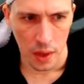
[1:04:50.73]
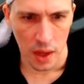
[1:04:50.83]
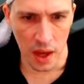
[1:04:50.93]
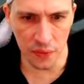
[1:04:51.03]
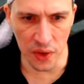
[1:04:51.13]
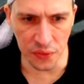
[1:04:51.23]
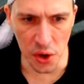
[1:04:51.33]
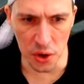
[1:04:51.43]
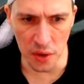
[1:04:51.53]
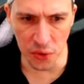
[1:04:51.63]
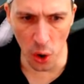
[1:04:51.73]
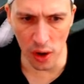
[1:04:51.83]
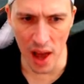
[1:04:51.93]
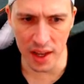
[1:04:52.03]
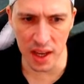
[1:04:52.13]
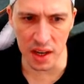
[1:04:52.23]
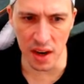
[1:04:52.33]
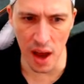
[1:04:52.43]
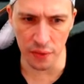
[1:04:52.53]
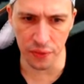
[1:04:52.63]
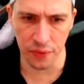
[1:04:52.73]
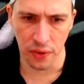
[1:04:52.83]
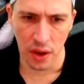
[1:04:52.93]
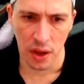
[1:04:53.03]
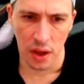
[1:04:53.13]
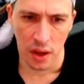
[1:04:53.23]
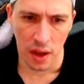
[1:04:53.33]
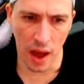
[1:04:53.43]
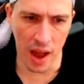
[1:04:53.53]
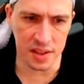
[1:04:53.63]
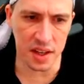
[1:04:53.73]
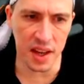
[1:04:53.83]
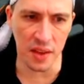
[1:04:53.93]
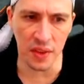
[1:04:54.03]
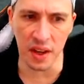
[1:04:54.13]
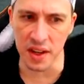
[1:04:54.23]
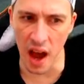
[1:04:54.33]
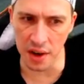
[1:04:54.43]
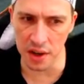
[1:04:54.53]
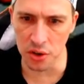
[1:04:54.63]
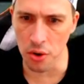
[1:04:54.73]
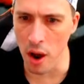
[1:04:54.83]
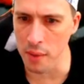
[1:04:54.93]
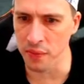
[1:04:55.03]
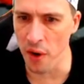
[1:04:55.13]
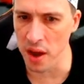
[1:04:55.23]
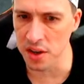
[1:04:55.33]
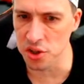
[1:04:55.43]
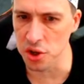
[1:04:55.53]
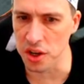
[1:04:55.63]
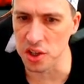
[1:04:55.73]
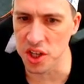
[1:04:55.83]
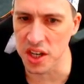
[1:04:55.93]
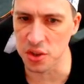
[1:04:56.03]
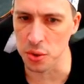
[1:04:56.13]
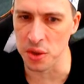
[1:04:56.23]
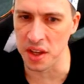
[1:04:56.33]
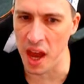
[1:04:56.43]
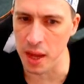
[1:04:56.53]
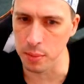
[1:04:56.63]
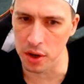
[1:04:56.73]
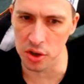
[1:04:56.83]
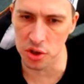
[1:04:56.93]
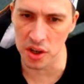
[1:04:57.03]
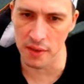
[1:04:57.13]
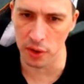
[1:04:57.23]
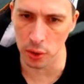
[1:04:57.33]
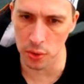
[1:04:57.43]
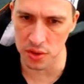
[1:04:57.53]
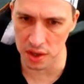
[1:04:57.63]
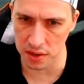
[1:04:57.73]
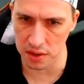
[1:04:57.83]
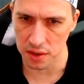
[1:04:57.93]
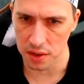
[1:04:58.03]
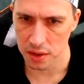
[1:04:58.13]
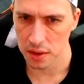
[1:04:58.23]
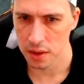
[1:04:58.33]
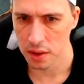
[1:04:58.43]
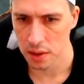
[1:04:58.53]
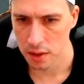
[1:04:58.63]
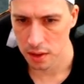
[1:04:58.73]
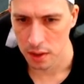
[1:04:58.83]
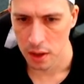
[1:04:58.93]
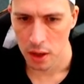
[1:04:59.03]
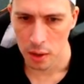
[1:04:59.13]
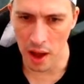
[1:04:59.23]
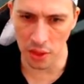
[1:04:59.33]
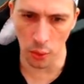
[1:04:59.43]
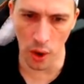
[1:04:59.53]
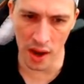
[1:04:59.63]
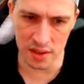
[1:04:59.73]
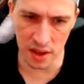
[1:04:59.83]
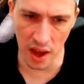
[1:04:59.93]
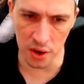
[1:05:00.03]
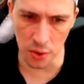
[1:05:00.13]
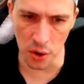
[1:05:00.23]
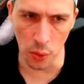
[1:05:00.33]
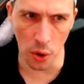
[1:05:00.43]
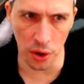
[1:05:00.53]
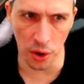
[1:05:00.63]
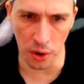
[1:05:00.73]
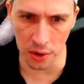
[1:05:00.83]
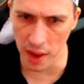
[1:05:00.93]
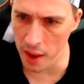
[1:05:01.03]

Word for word: If you're lucky enough to get the gun in Crime Fighters, you can cheat through the game because you never lose it. Otherwise, you're in a world of hurt in that